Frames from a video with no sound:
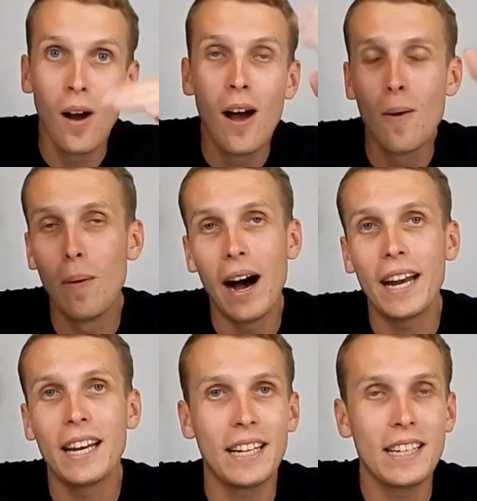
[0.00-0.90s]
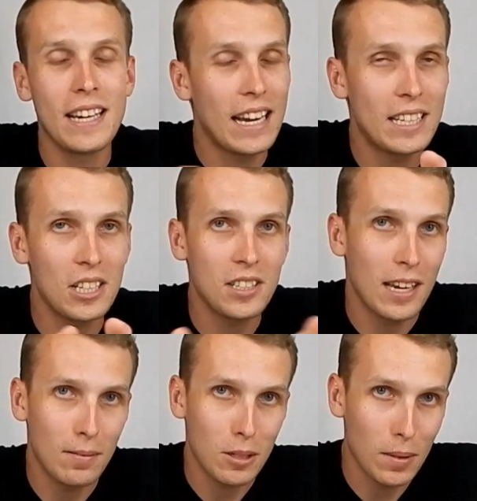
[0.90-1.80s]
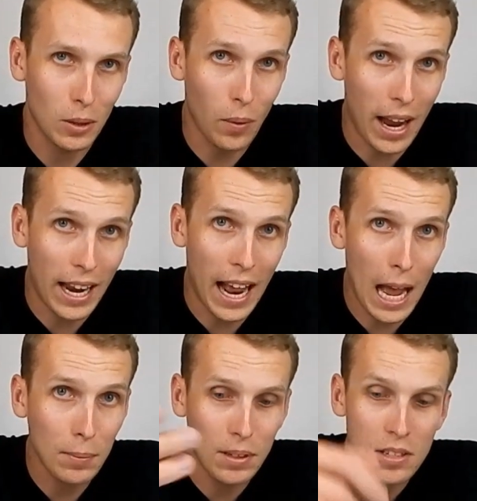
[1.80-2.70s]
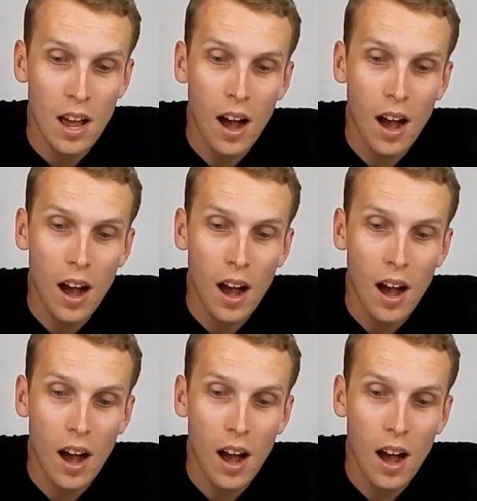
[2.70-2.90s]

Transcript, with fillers: but it, it just seems to be the way it happens.